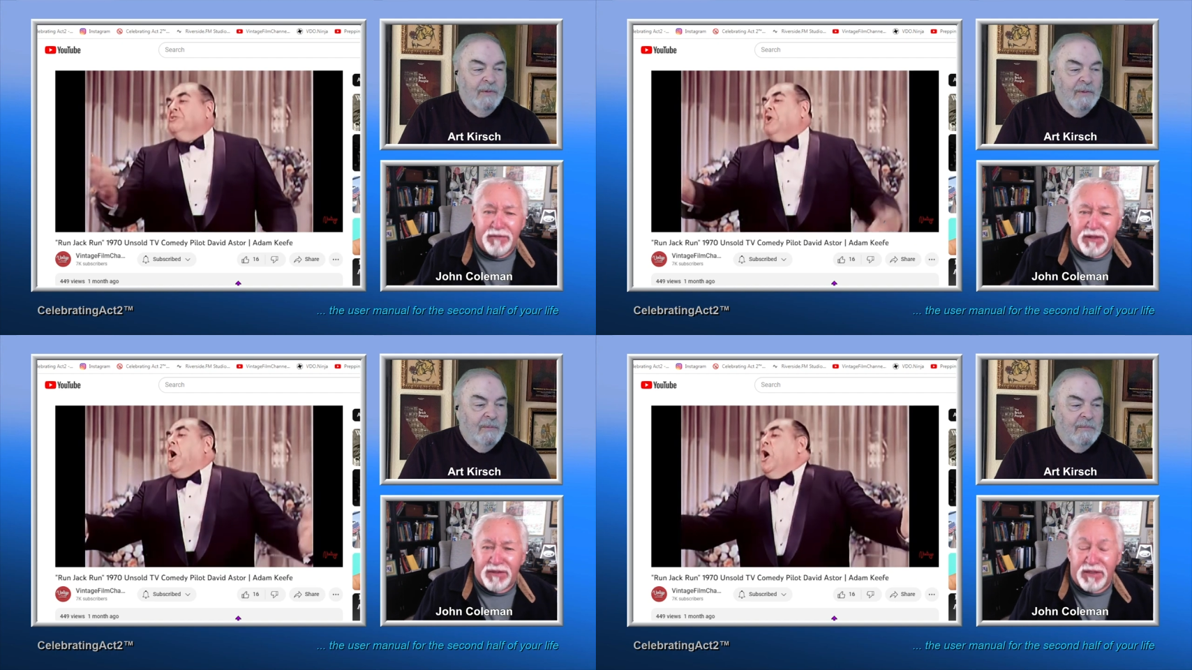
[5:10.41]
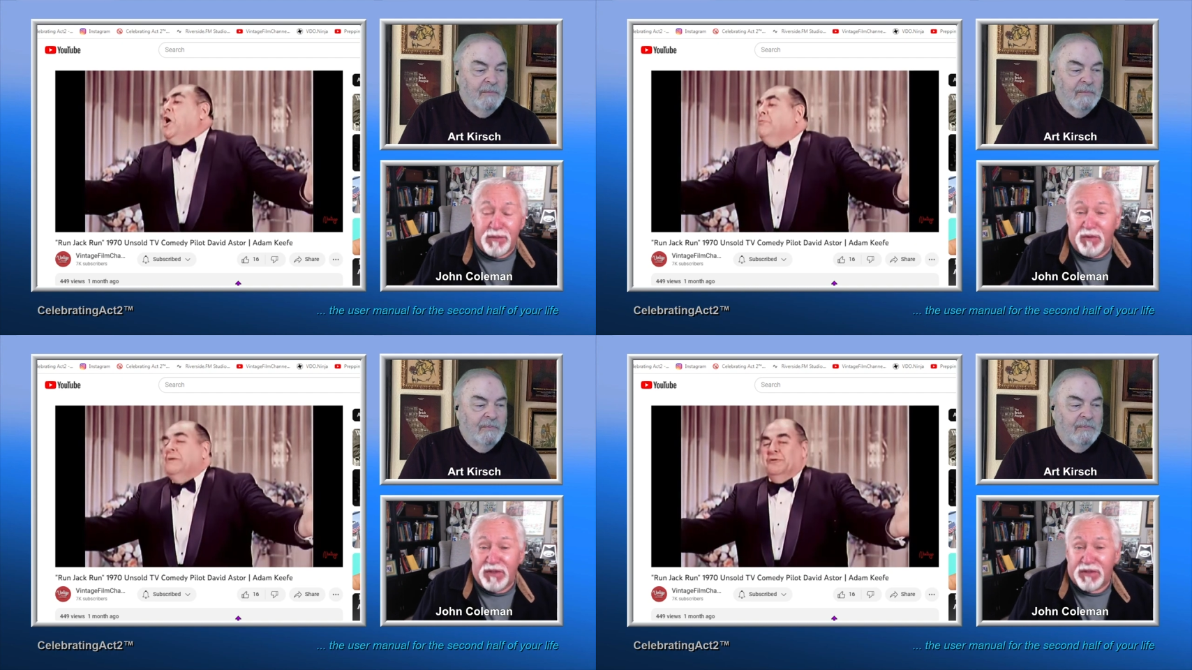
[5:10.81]
Speaker 1: And the
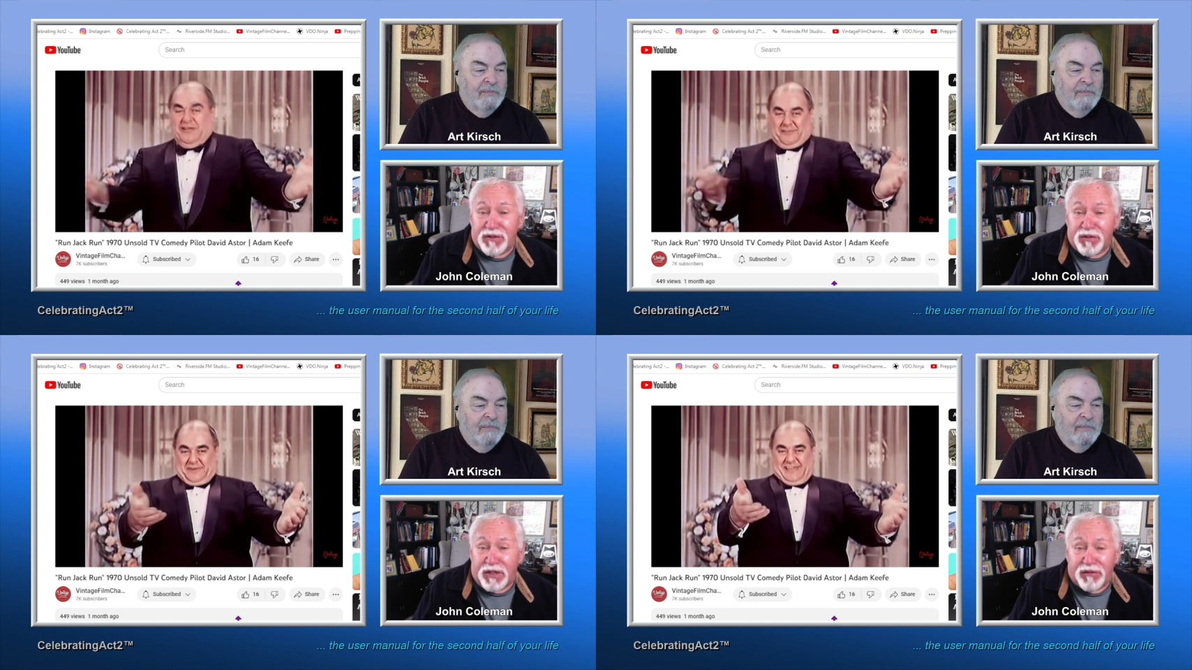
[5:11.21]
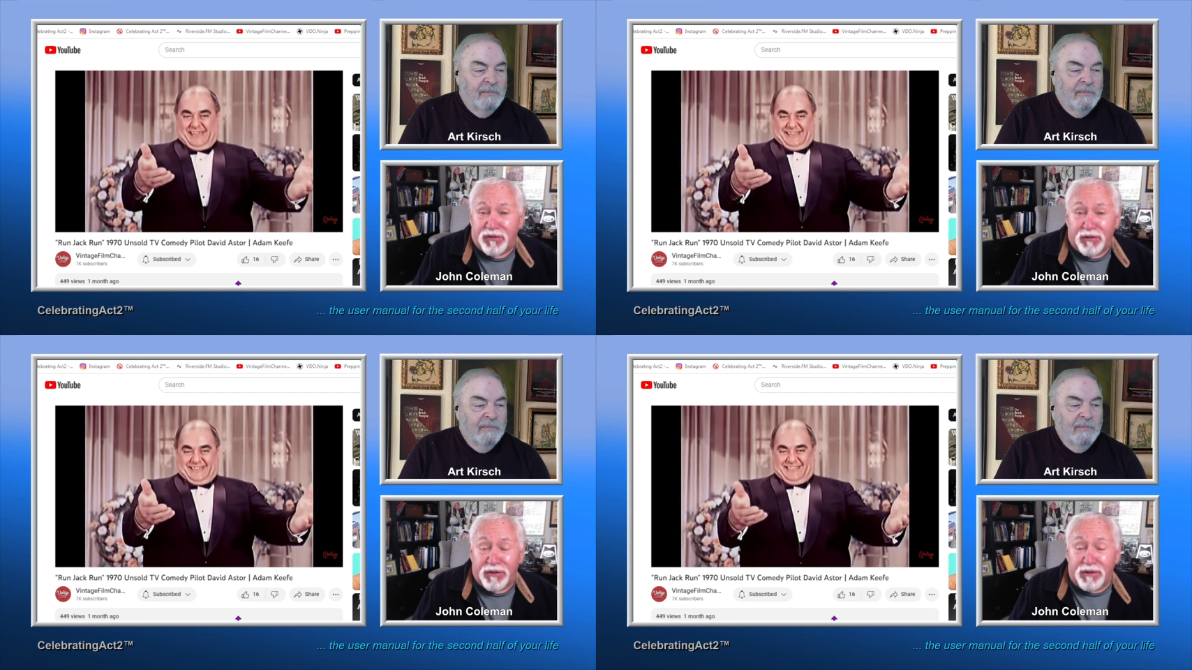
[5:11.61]
rest of the movie is a
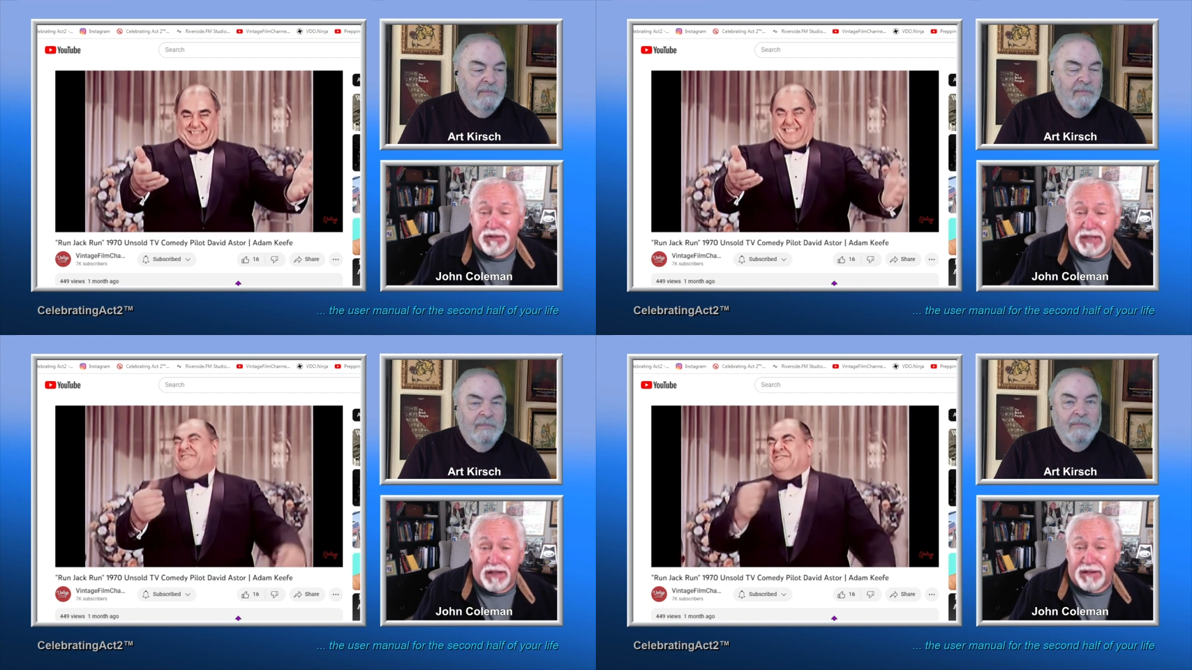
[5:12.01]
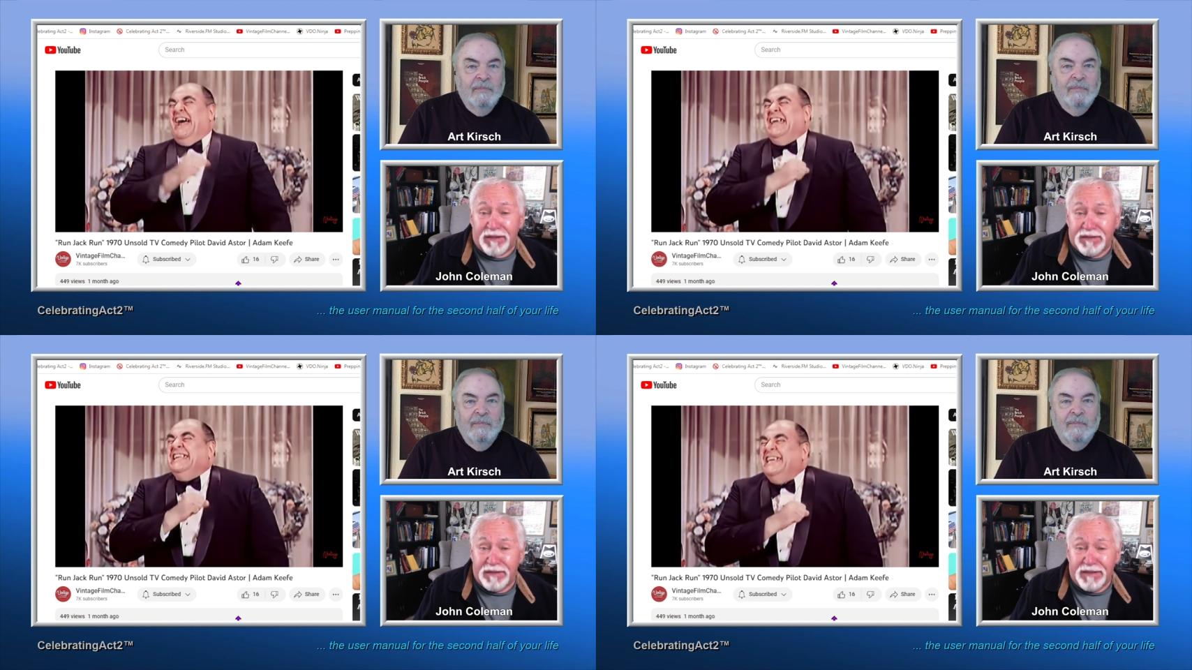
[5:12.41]
chase through the
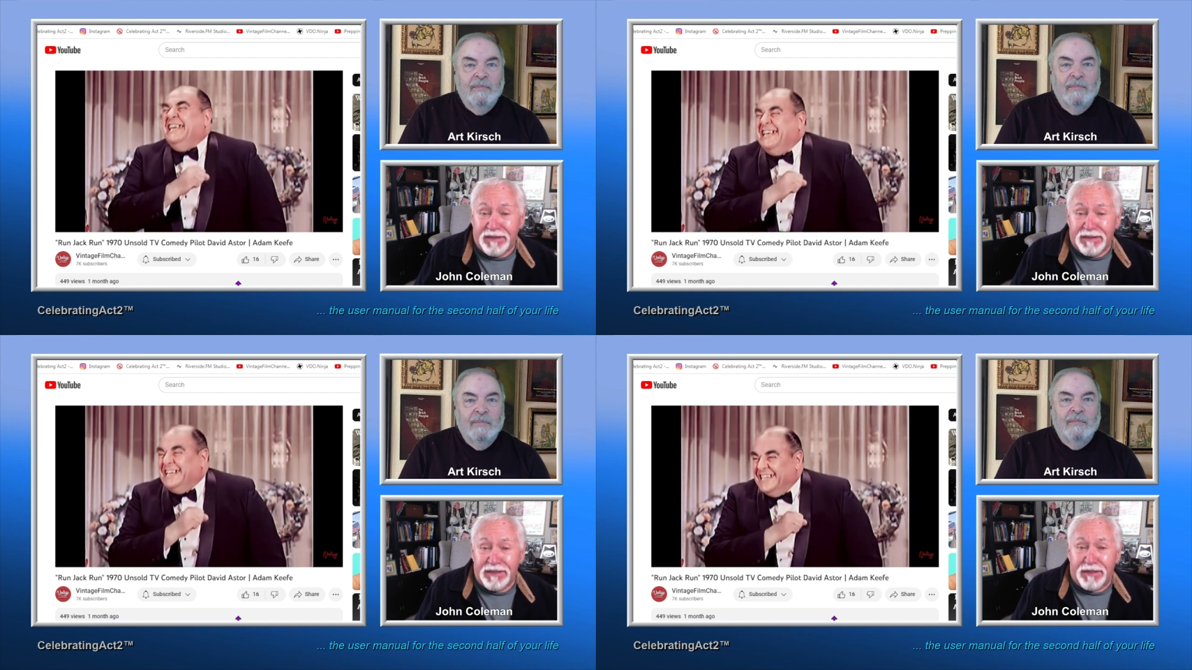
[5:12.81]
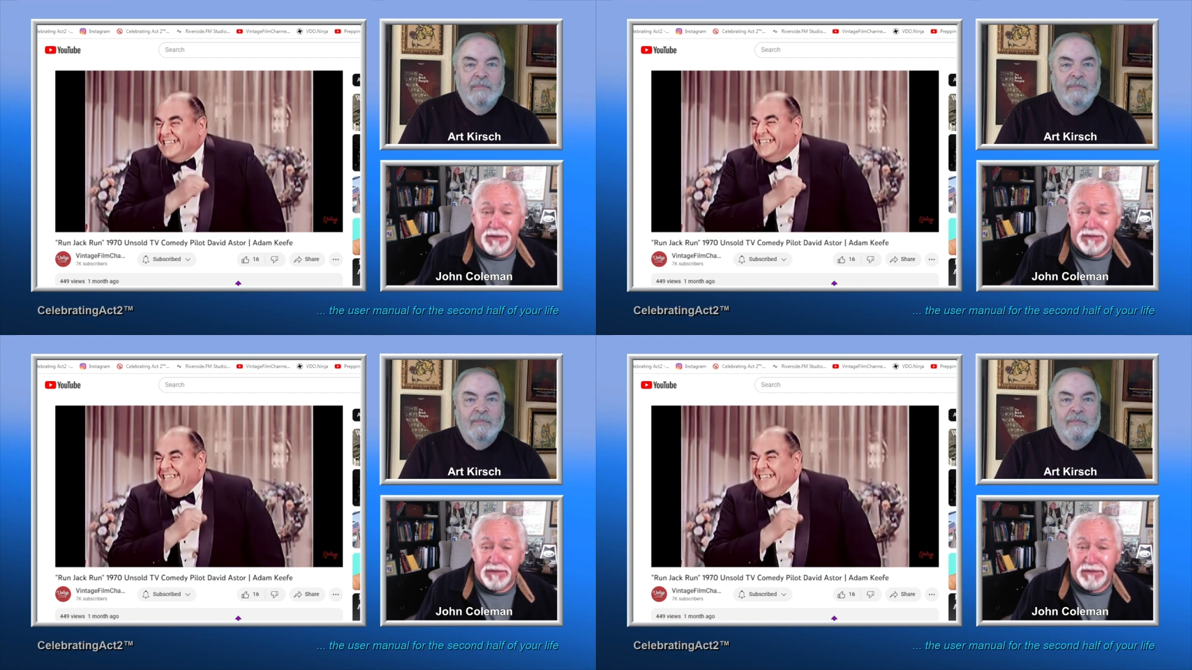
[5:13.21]
hotel, you